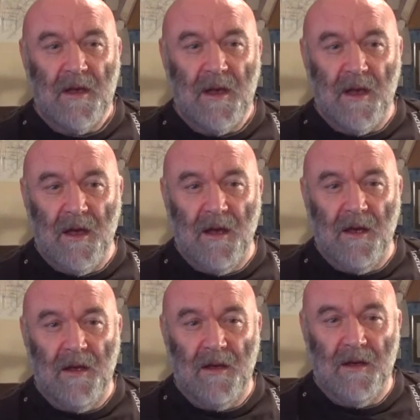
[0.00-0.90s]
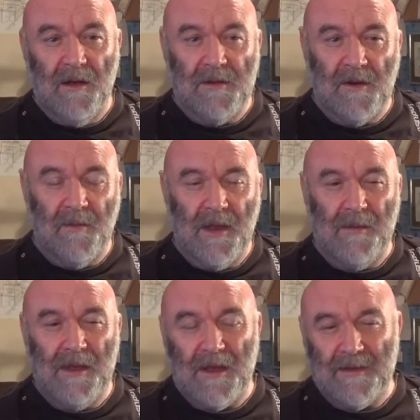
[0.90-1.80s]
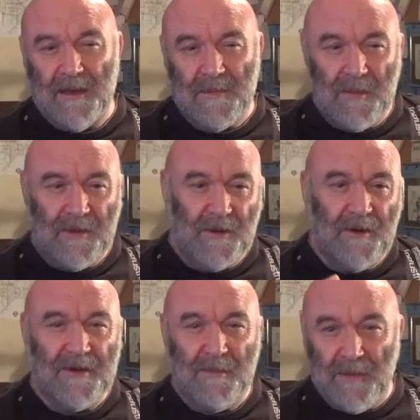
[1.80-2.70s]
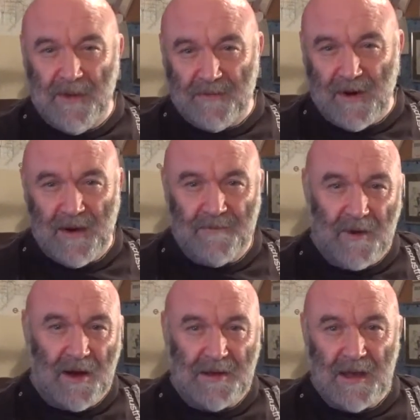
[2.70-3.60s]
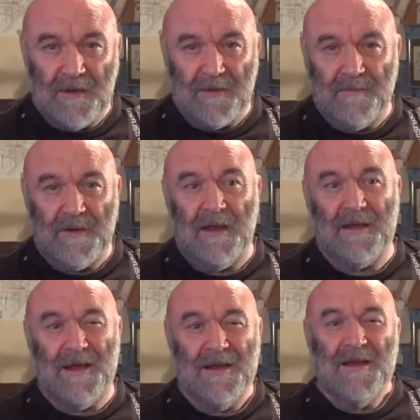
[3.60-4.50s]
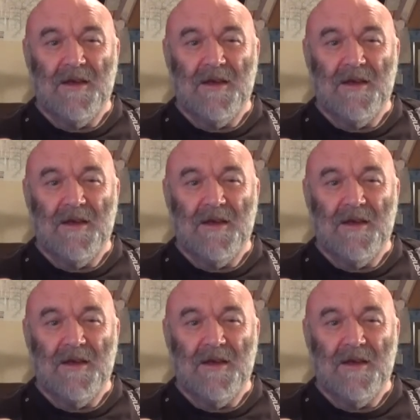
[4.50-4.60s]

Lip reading: You know, maybe like I say, maybe Thursday, maybe Friday or something like that.